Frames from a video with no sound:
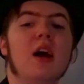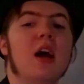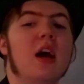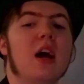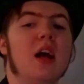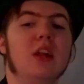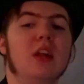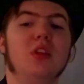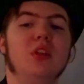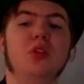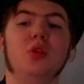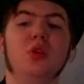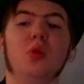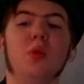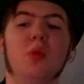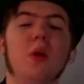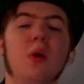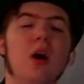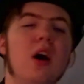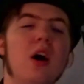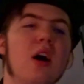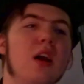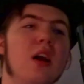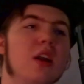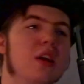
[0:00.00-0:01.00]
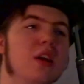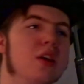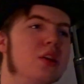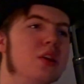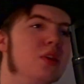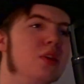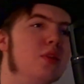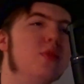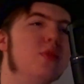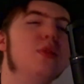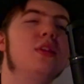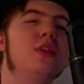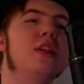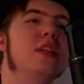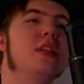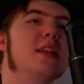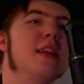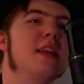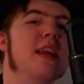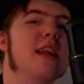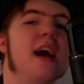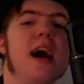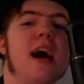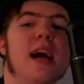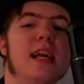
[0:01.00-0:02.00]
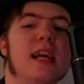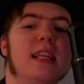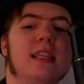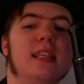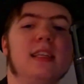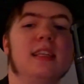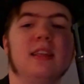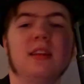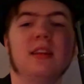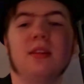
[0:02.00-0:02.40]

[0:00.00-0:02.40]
and to all a good night."